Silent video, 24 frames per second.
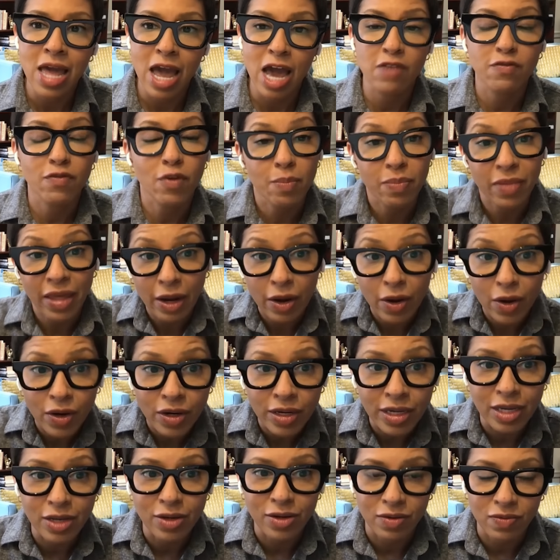And from there,
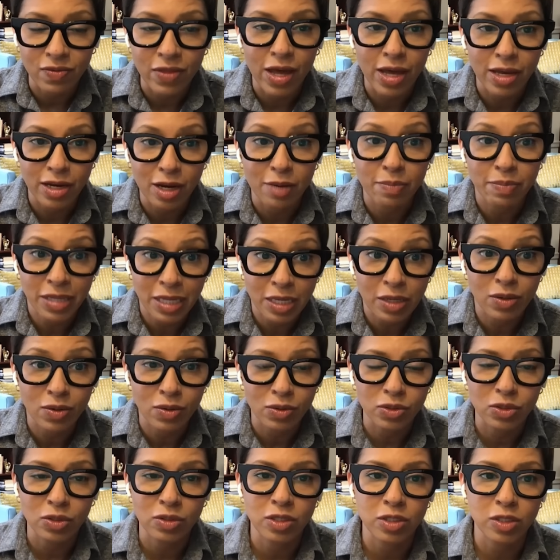he could then
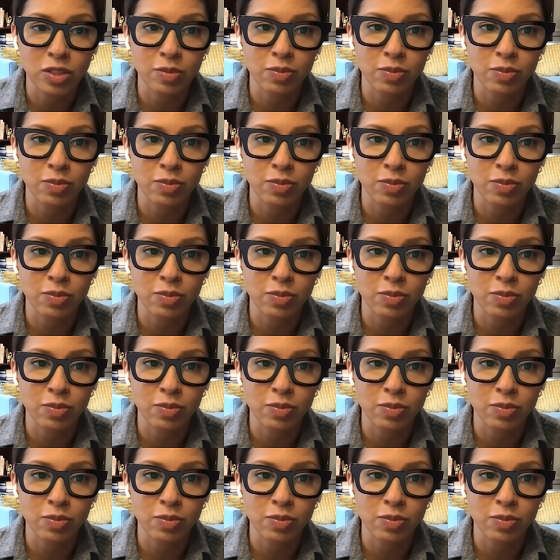appeal to the